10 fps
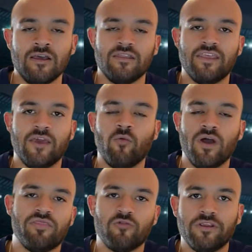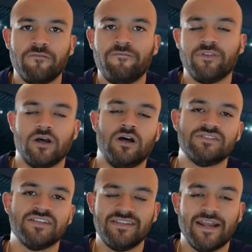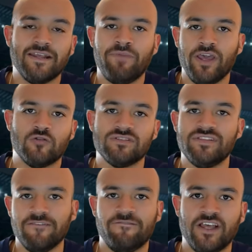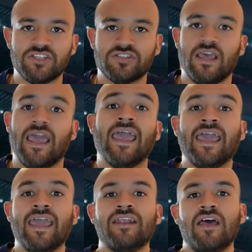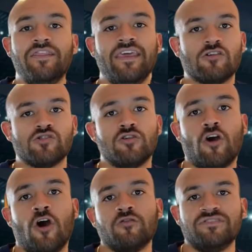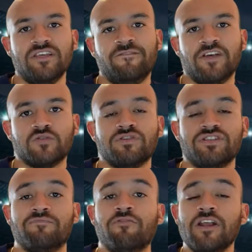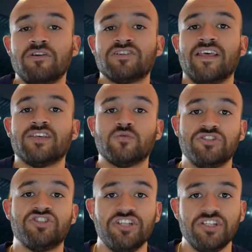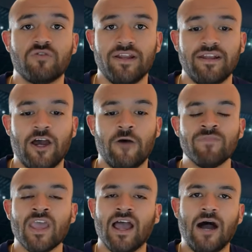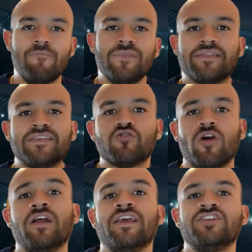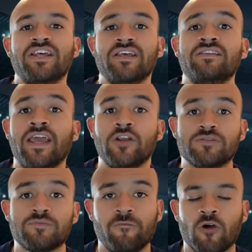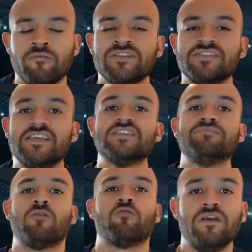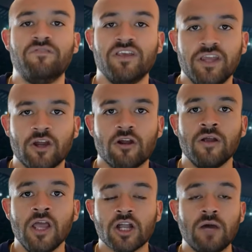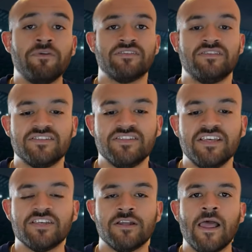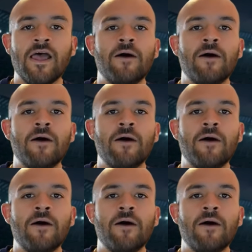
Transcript: They went through the Cincinnati Bengals defense and the Arizona Cardinals defense, which is pretty much like Swiss cheese right now. I'm not discrediting Jaden Daniels' performance. He is my rookie of the year coming into the season.